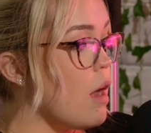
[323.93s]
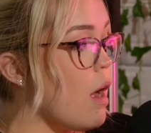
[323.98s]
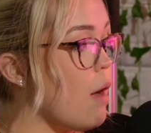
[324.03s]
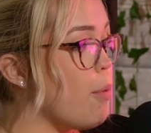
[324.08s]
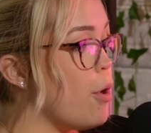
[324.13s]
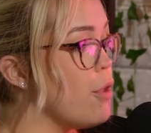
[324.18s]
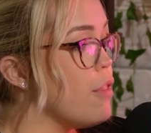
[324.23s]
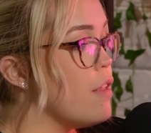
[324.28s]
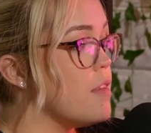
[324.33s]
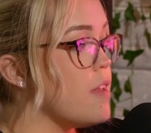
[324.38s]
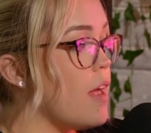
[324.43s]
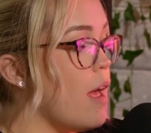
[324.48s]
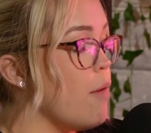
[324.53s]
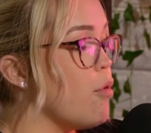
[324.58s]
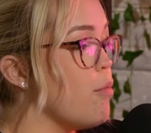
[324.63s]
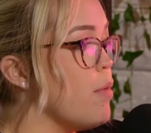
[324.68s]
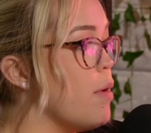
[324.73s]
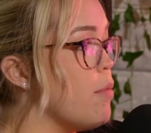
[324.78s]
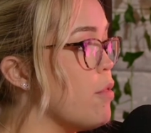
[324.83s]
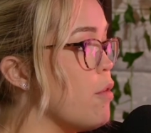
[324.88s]
about the
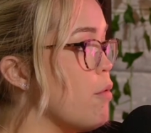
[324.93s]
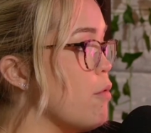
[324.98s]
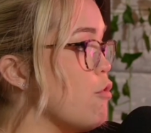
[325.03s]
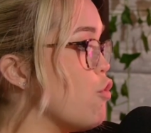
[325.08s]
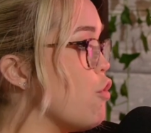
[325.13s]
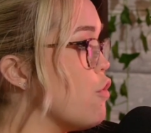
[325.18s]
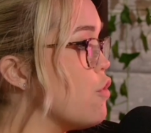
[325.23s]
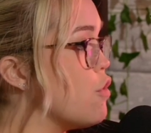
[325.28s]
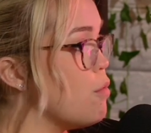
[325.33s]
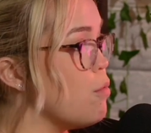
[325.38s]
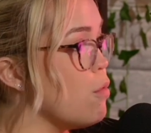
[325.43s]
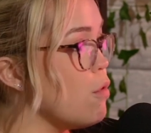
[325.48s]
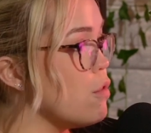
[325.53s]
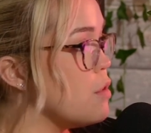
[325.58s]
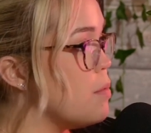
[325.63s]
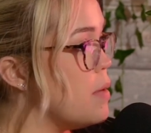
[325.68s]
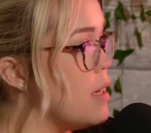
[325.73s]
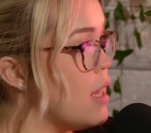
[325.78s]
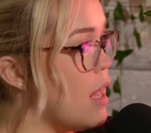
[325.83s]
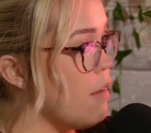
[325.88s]
time where maybe they're trusted more
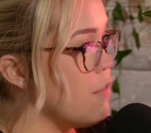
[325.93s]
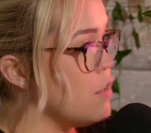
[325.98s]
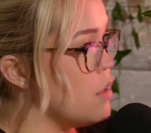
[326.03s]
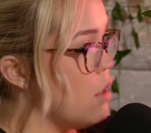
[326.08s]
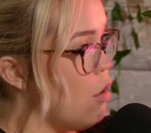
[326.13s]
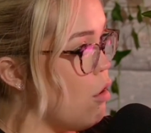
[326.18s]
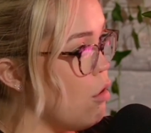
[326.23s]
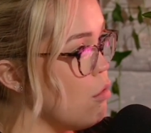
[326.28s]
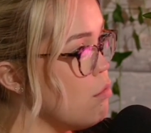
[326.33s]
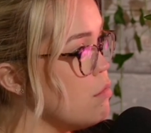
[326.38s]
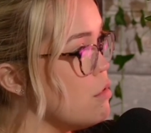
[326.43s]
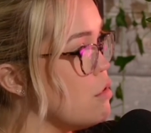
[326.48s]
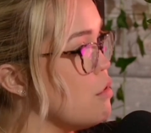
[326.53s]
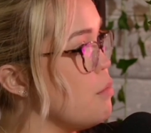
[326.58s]
to be left at home.